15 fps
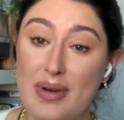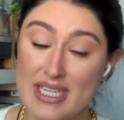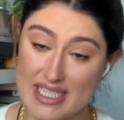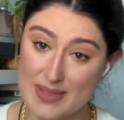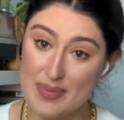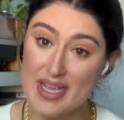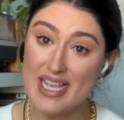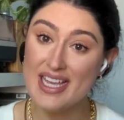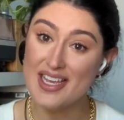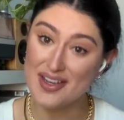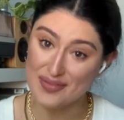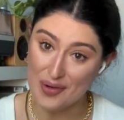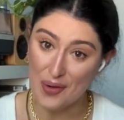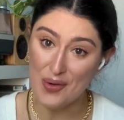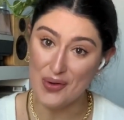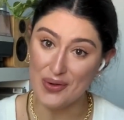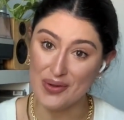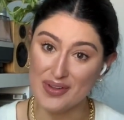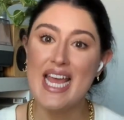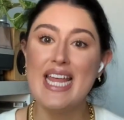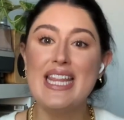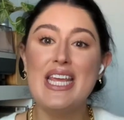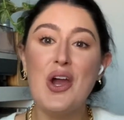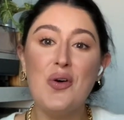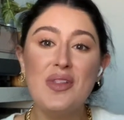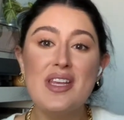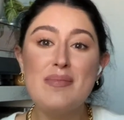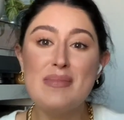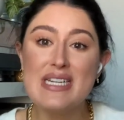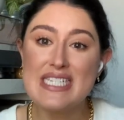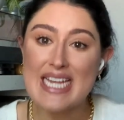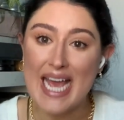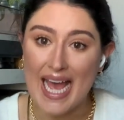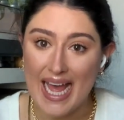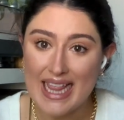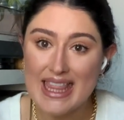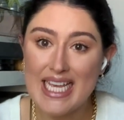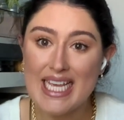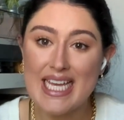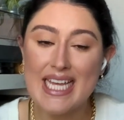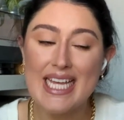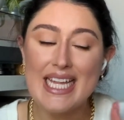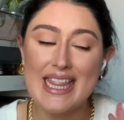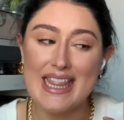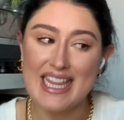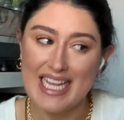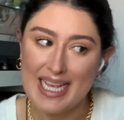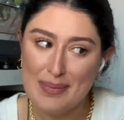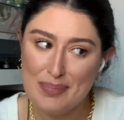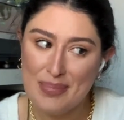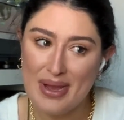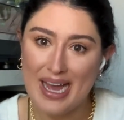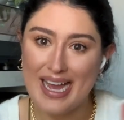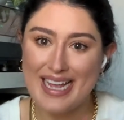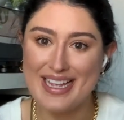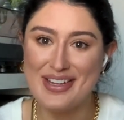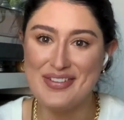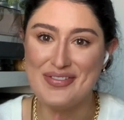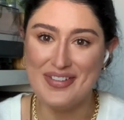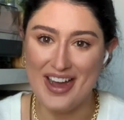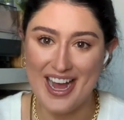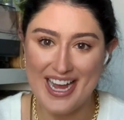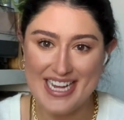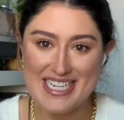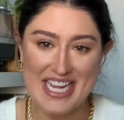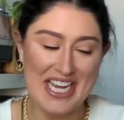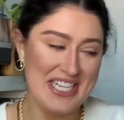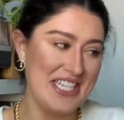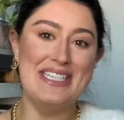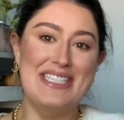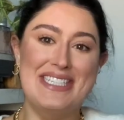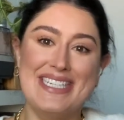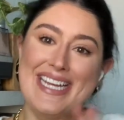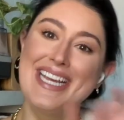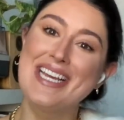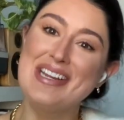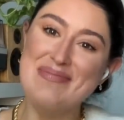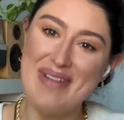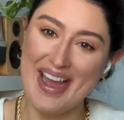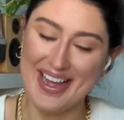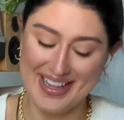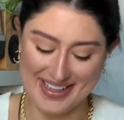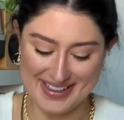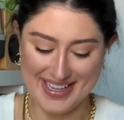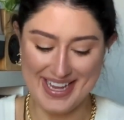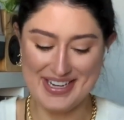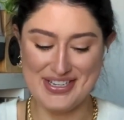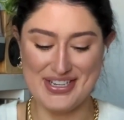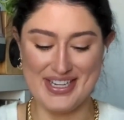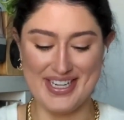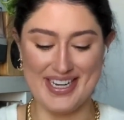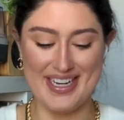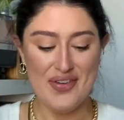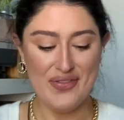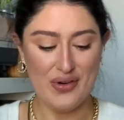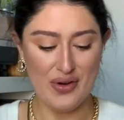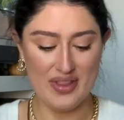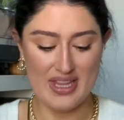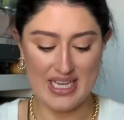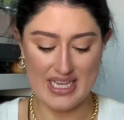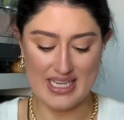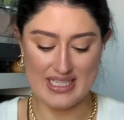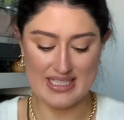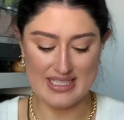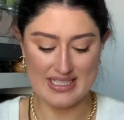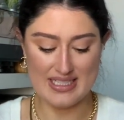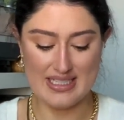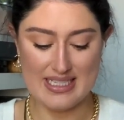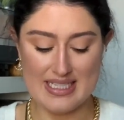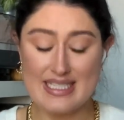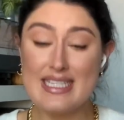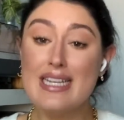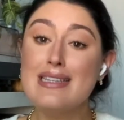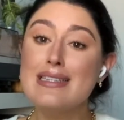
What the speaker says: speaking of old, the only metallic lip I could find, I had to dig in my collection for this since